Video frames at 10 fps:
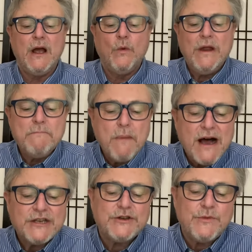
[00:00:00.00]
We
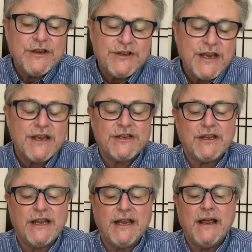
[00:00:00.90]
must resist
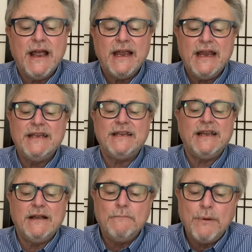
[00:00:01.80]
the
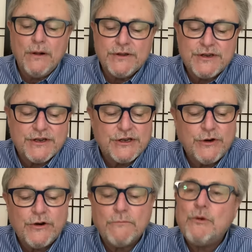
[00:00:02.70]
easy impulses
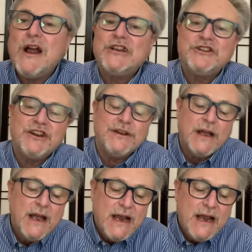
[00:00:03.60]
toward oppression